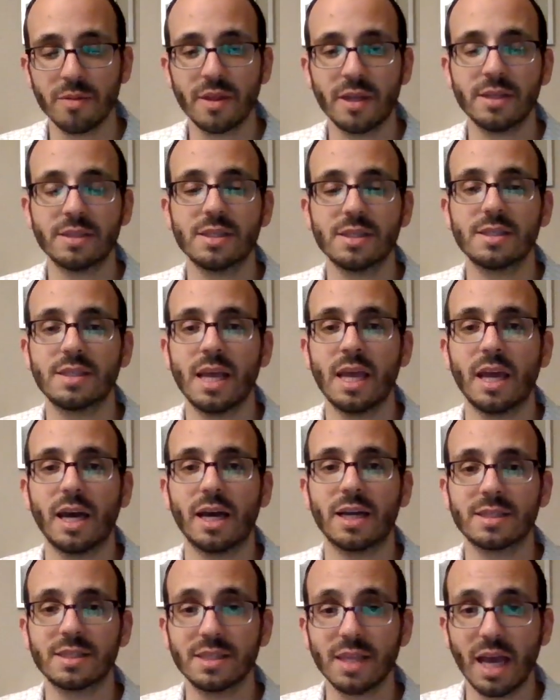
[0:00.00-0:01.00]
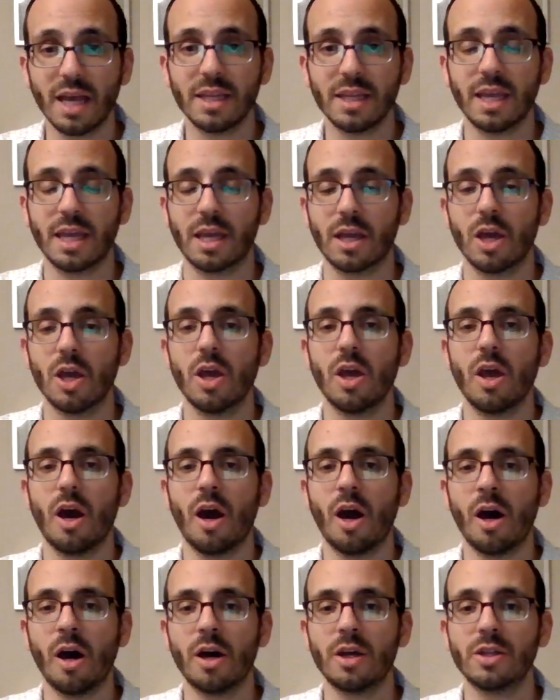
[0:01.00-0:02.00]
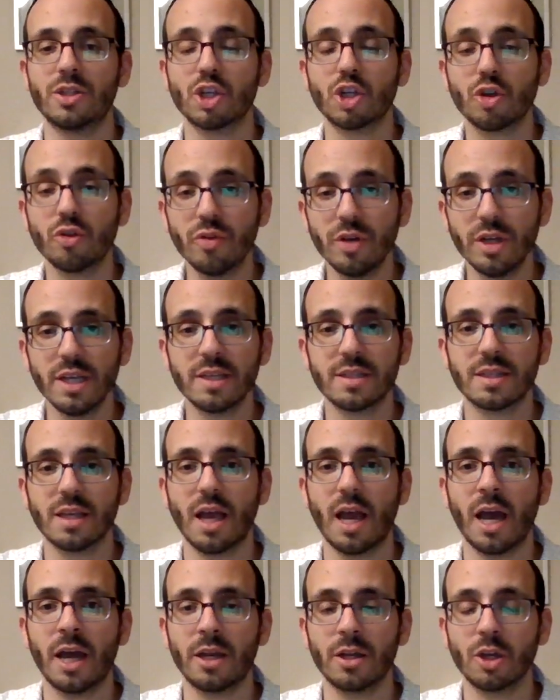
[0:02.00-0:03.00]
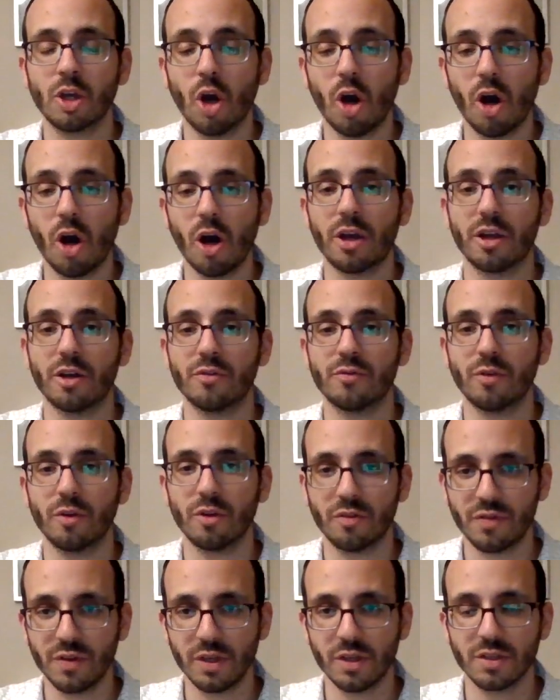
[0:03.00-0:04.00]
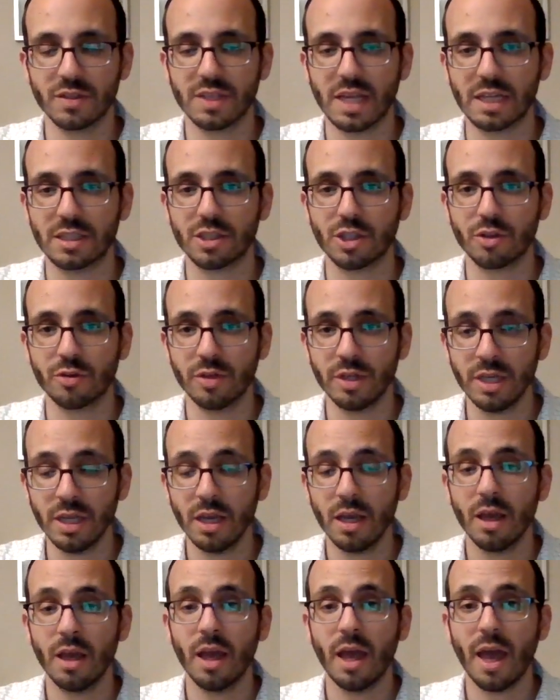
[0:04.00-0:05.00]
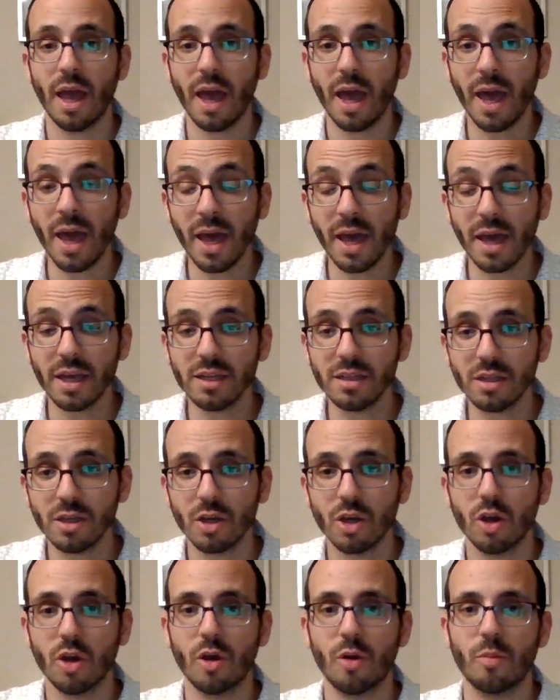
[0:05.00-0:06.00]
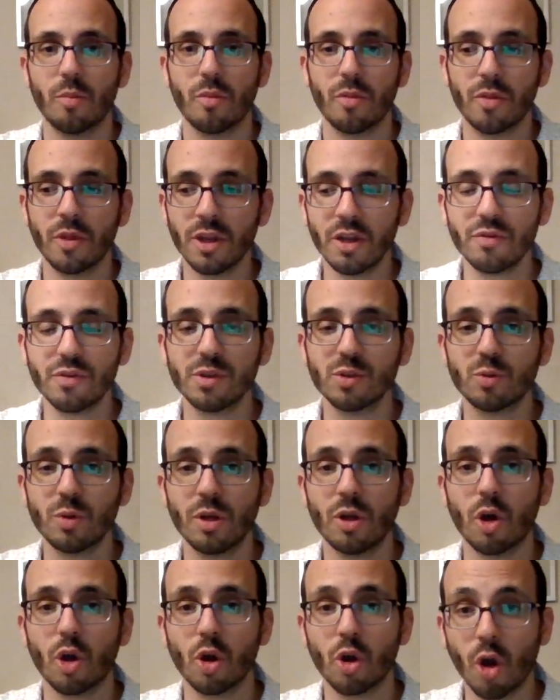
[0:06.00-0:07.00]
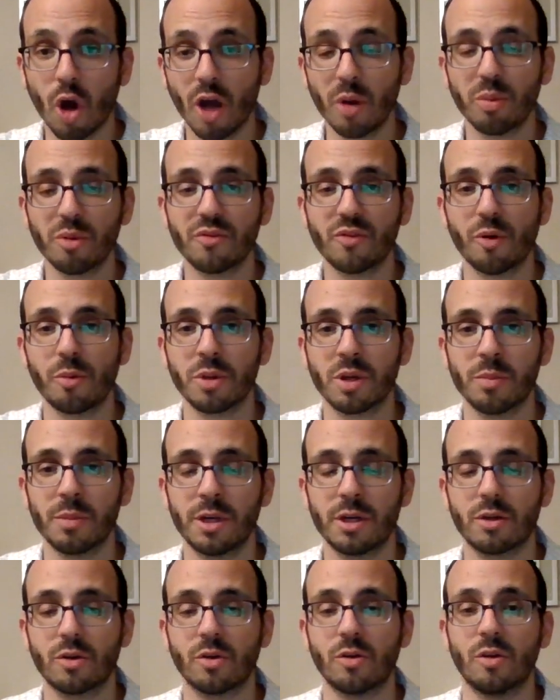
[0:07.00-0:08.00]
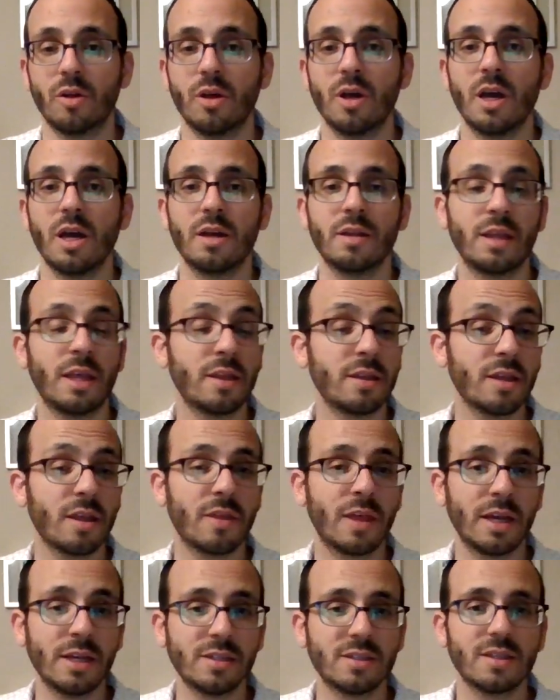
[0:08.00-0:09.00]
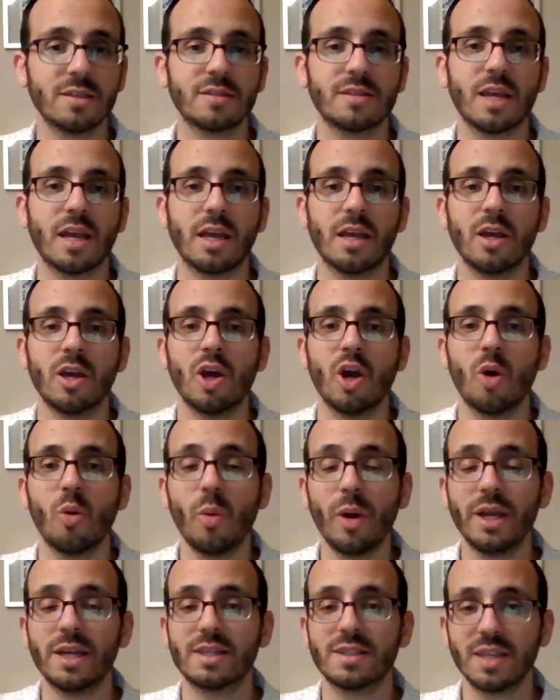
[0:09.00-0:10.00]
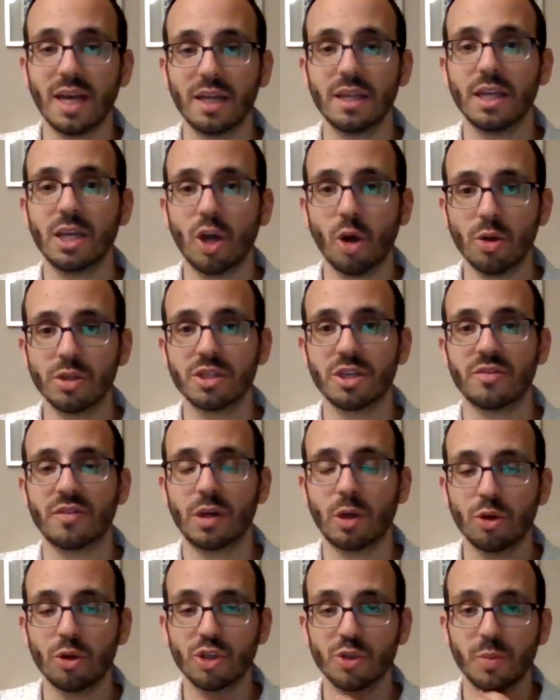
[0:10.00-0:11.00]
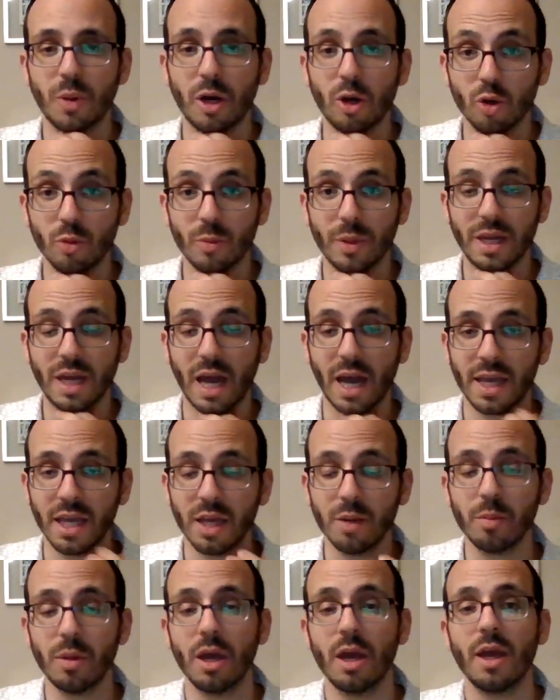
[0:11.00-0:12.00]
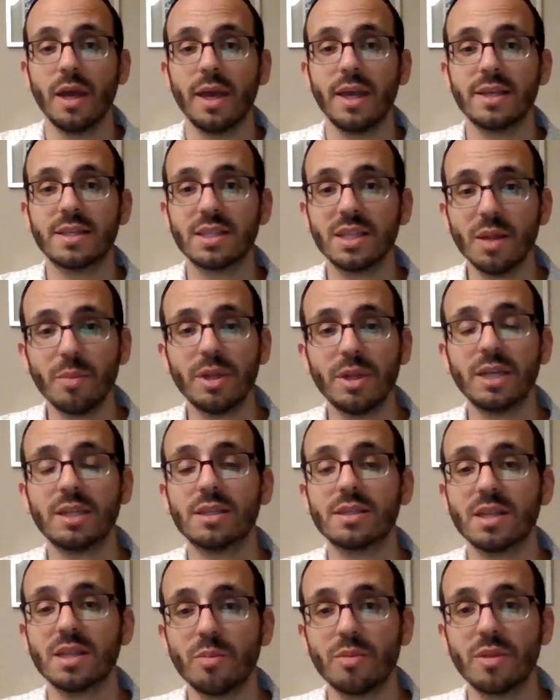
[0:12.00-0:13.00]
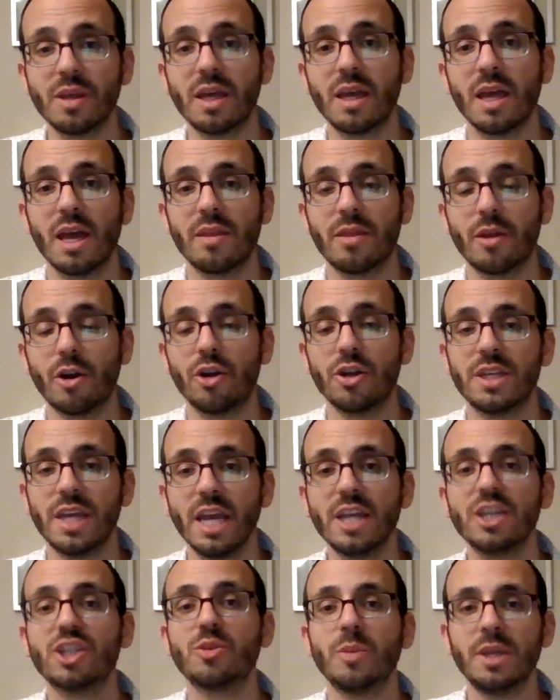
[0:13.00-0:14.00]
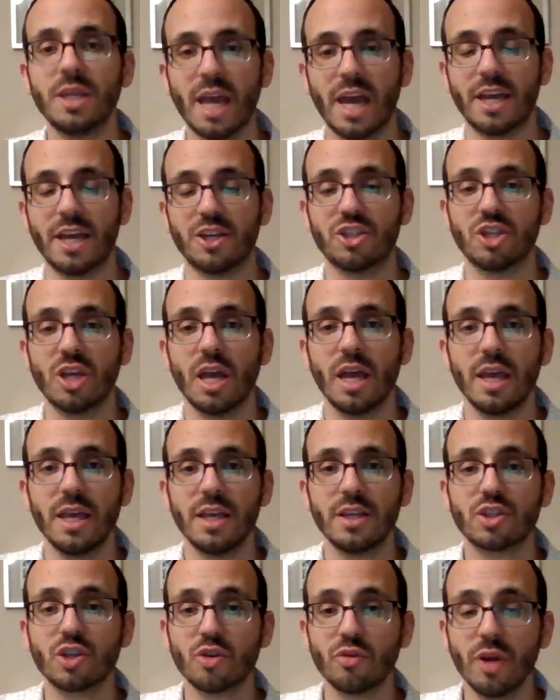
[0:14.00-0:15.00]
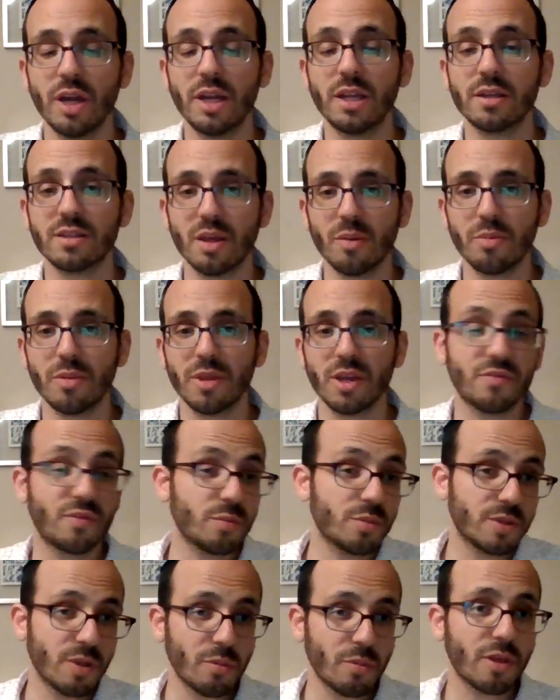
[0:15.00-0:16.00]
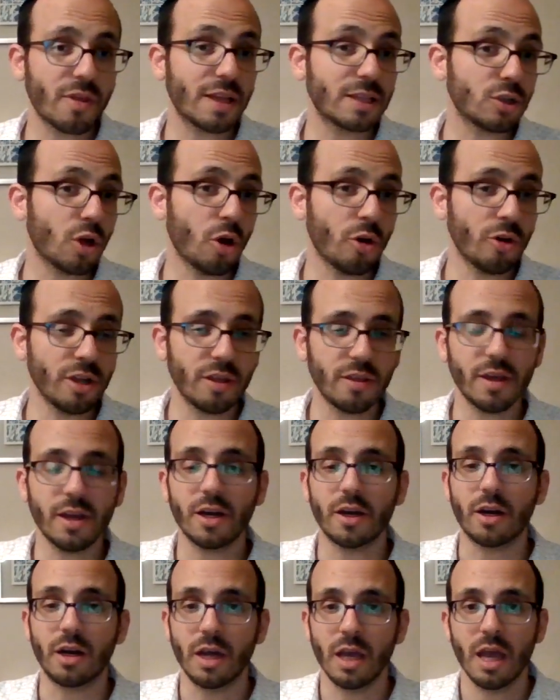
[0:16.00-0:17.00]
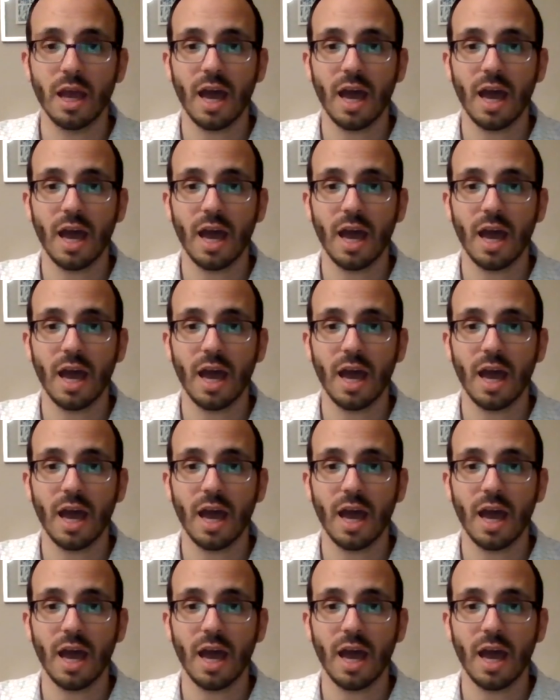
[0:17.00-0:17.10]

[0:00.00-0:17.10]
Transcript: That is to say, a tzaddik decrees and God fulfills that decree, and the difference between God performing a miracle. That is to say, when a tzaddik gozer v'akadosh baruch hu mekayem, he's limited to something that are yesh mi yesh. He's creating something from something that's already there.